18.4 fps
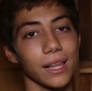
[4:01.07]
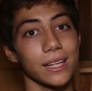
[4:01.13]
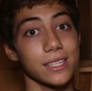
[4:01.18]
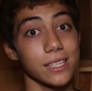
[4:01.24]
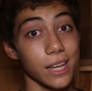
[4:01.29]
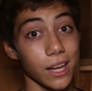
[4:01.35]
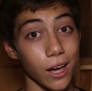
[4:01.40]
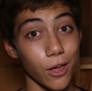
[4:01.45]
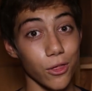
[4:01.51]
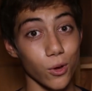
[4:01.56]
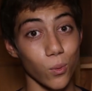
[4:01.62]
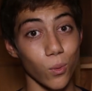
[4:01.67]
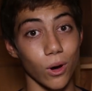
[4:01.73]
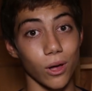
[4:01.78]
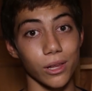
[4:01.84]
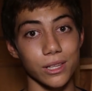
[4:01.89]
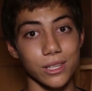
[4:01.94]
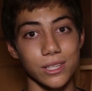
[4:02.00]
let's say, other
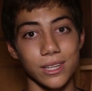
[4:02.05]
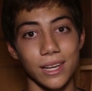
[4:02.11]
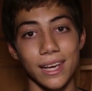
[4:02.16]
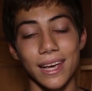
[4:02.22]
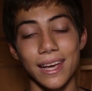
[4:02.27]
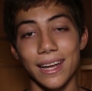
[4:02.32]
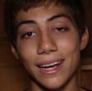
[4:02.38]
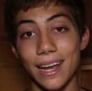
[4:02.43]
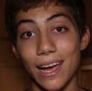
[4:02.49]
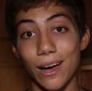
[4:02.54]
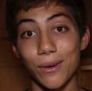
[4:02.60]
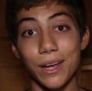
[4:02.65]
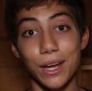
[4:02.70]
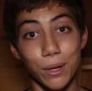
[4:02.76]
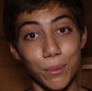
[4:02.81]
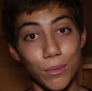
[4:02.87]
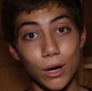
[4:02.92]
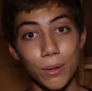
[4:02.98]
wallets. Now,
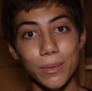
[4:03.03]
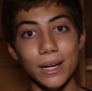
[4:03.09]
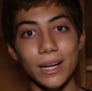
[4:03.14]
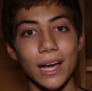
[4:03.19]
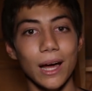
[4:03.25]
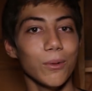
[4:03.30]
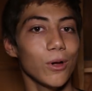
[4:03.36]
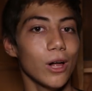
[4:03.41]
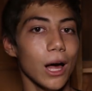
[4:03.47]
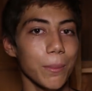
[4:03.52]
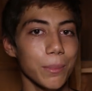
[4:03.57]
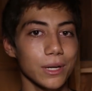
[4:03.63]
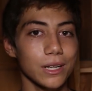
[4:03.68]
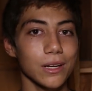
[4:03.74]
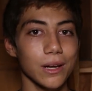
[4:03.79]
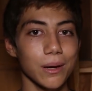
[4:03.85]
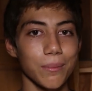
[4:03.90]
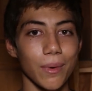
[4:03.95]
in a moment, I will hop
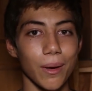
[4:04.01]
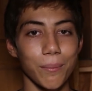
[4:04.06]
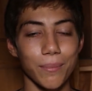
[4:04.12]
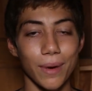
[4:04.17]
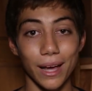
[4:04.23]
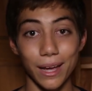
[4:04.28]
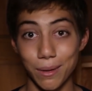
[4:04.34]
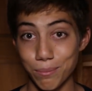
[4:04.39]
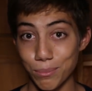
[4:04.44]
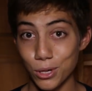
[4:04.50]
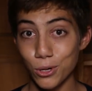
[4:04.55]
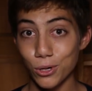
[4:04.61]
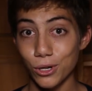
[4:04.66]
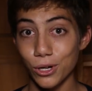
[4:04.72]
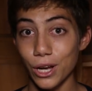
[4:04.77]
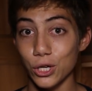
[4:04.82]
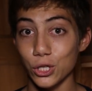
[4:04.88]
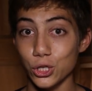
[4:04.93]
into my
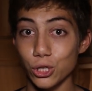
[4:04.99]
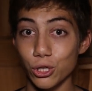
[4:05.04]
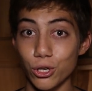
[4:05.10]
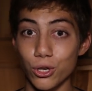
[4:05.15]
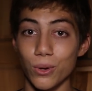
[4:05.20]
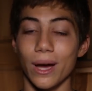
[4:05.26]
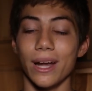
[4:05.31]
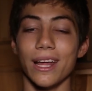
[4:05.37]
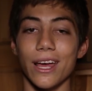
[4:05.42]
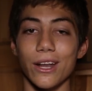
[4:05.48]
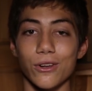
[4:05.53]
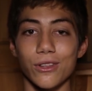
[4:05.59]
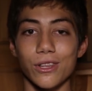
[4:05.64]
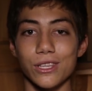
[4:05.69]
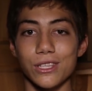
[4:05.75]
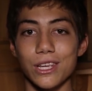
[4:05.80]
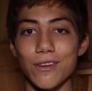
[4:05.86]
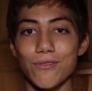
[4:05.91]
computer and show you how to enter
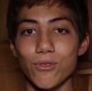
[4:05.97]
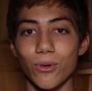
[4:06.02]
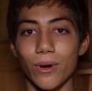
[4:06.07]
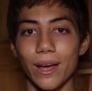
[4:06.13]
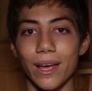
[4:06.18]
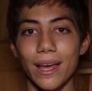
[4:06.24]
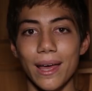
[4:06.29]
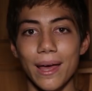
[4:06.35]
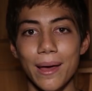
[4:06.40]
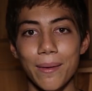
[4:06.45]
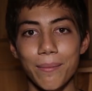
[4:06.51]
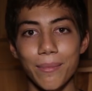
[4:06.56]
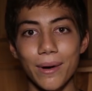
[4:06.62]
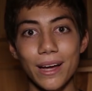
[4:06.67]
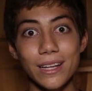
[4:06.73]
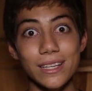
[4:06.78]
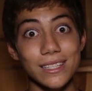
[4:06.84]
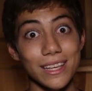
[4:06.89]
this giveaway.
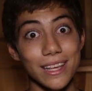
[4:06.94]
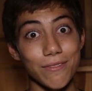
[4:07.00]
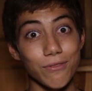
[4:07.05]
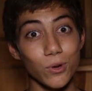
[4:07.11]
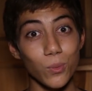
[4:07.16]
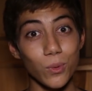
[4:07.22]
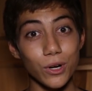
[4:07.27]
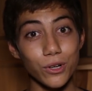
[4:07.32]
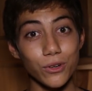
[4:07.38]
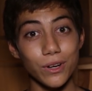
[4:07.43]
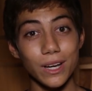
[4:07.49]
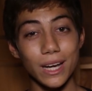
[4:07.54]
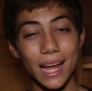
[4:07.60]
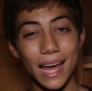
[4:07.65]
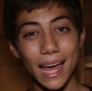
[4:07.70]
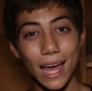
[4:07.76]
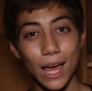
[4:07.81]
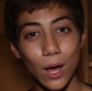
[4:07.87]
But if you're
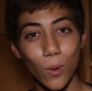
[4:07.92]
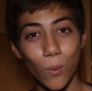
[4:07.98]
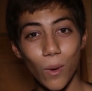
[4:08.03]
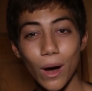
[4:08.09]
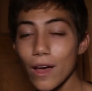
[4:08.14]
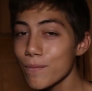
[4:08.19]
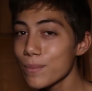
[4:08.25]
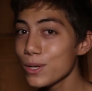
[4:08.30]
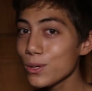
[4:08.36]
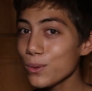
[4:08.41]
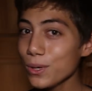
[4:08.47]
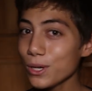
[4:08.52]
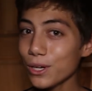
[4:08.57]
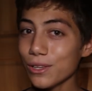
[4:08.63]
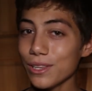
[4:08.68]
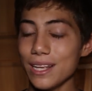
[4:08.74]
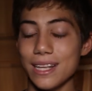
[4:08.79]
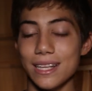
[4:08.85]
wondering why I've been
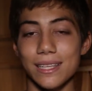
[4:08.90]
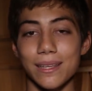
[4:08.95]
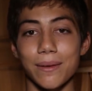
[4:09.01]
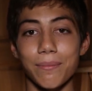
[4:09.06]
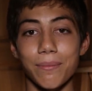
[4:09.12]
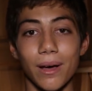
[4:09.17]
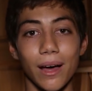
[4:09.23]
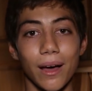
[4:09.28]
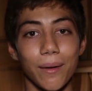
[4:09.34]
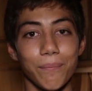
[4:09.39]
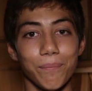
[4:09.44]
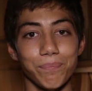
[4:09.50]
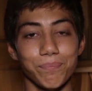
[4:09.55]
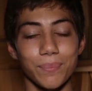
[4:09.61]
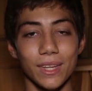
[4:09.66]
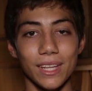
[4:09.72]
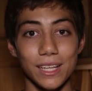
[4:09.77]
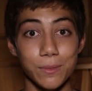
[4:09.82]
doing all these,
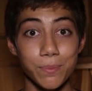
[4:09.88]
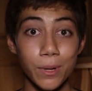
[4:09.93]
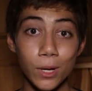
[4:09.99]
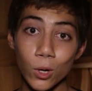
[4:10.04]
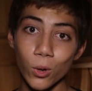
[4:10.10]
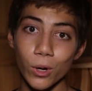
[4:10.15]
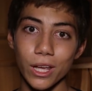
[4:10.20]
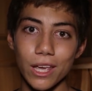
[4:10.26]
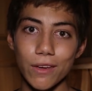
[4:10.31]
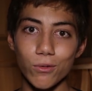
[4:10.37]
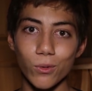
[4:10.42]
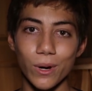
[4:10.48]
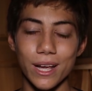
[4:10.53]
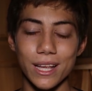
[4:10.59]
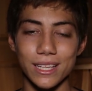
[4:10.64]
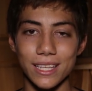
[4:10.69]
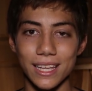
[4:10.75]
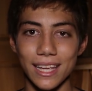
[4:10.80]
um, these Bitcoin
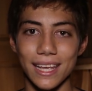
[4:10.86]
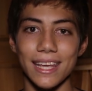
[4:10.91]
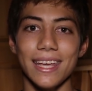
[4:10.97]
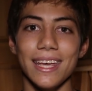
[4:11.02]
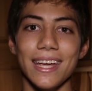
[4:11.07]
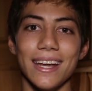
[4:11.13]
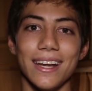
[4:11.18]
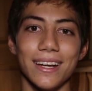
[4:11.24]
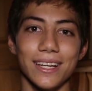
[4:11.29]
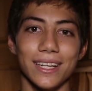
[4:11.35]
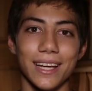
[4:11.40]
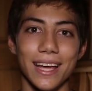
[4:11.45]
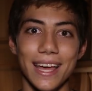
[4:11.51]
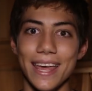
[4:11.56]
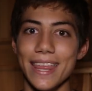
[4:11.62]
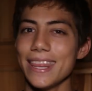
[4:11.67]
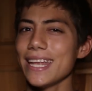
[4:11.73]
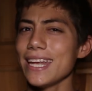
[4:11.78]
giveaways in
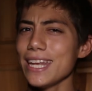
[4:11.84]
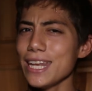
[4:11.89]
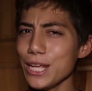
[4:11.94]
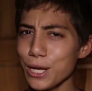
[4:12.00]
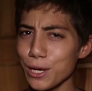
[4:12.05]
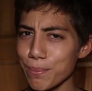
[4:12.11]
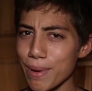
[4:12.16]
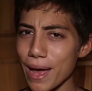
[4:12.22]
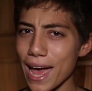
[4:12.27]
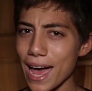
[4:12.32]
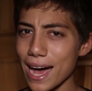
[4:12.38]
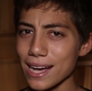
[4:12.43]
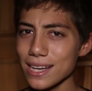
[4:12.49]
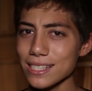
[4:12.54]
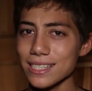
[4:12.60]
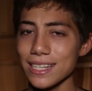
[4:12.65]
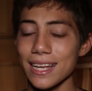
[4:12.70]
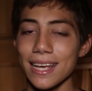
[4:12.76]
the near
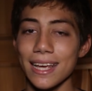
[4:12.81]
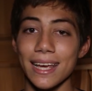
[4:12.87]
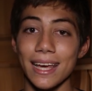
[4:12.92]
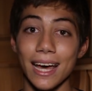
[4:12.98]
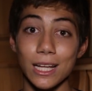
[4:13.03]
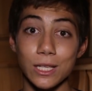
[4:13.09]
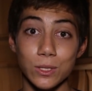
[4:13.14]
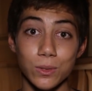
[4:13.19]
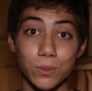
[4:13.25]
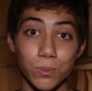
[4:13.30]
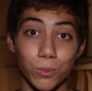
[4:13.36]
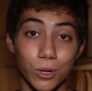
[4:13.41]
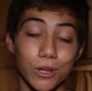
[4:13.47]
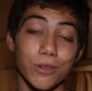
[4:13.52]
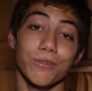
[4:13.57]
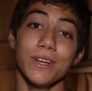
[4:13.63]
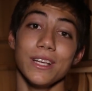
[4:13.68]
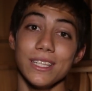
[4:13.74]
past, that's
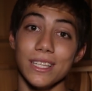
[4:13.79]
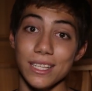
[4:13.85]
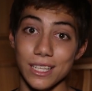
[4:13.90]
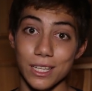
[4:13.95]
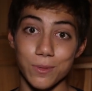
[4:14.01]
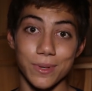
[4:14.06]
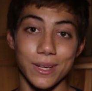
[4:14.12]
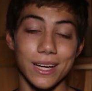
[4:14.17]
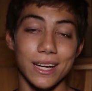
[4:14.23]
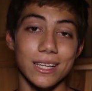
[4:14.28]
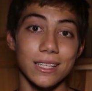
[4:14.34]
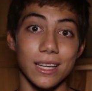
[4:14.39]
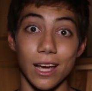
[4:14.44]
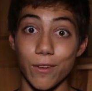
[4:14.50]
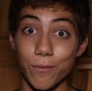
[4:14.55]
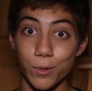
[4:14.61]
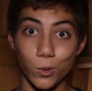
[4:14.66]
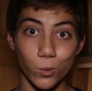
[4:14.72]
one of the reasons is because
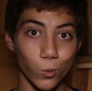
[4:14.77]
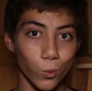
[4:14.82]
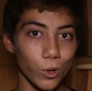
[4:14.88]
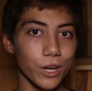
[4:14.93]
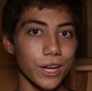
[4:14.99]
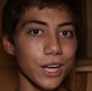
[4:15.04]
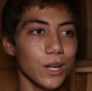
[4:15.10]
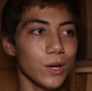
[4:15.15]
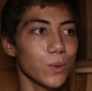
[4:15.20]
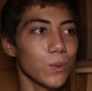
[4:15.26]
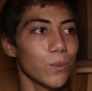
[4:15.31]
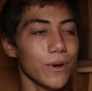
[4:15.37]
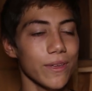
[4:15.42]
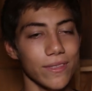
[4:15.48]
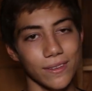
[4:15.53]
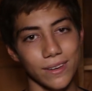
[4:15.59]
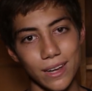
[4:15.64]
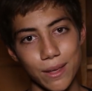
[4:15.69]
I've been working
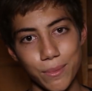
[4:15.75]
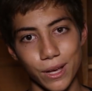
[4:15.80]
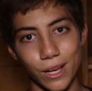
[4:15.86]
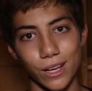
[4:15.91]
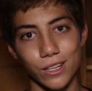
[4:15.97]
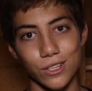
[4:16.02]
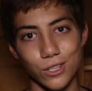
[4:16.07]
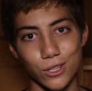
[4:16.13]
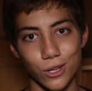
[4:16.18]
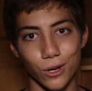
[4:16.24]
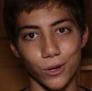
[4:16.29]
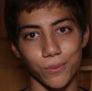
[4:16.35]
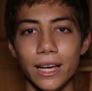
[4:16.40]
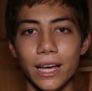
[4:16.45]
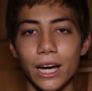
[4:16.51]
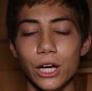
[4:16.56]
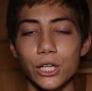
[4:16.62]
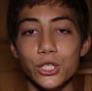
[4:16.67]
with Nimiq. So
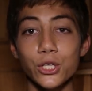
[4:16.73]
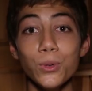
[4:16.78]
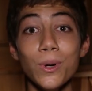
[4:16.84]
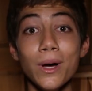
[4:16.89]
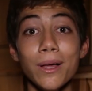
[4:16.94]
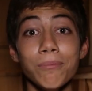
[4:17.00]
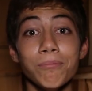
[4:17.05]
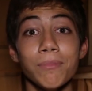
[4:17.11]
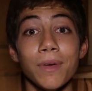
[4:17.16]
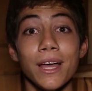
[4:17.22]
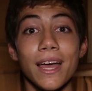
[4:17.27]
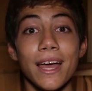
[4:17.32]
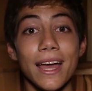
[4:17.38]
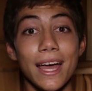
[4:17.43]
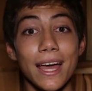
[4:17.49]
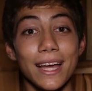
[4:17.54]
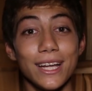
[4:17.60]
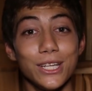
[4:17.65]
Atua,
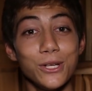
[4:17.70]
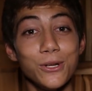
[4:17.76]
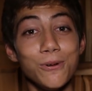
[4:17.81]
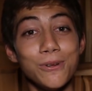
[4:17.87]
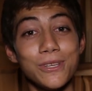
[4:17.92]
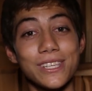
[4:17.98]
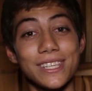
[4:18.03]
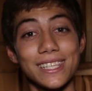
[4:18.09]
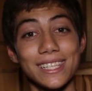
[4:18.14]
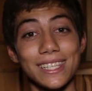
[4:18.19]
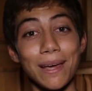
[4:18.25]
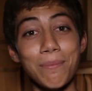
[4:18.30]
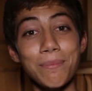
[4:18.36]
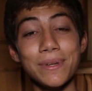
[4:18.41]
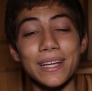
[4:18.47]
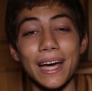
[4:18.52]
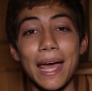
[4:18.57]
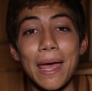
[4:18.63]
do
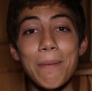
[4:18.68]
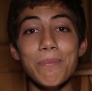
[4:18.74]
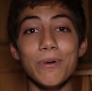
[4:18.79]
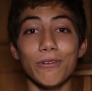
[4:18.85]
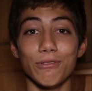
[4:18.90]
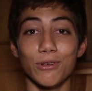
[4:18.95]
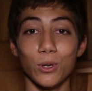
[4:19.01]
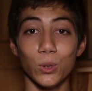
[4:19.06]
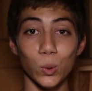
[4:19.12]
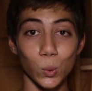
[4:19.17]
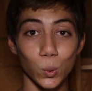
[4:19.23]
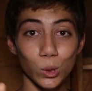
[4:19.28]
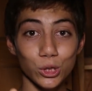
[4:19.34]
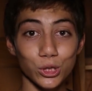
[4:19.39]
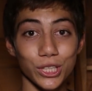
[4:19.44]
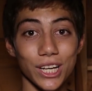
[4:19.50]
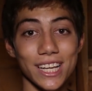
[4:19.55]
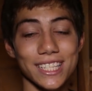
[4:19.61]
some type of
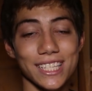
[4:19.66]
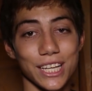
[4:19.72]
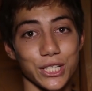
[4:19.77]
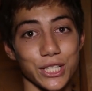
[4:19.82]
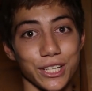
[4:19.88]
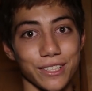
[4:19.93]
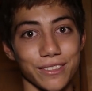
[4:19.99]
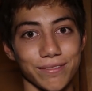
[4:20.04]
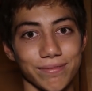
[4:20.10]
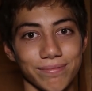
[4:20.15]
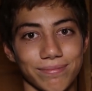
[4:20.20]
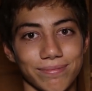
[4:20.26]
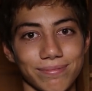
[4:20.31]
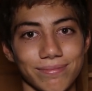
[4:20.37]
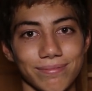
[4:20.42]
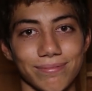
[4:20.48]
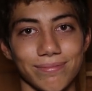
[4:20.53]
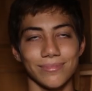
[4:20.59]
cool transition.
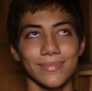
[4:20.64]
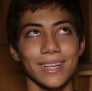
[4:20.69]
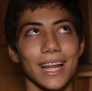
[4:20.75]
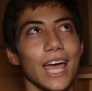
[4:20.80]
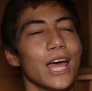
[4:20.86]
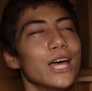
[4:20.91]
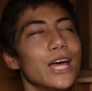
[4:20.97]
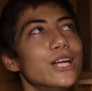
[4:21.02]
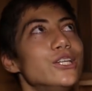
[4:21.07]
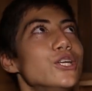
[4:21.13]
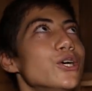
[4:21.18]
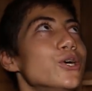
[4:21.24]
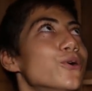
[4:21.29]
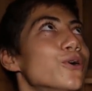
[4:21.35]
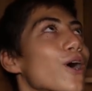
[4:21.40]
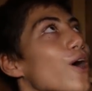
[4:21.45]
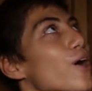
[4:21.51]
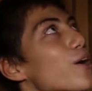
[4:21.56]

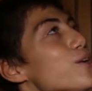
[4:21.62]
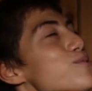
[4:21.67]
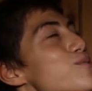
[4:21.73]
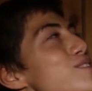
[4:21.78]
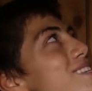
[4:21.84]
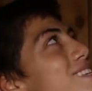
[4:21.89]
Dude, are you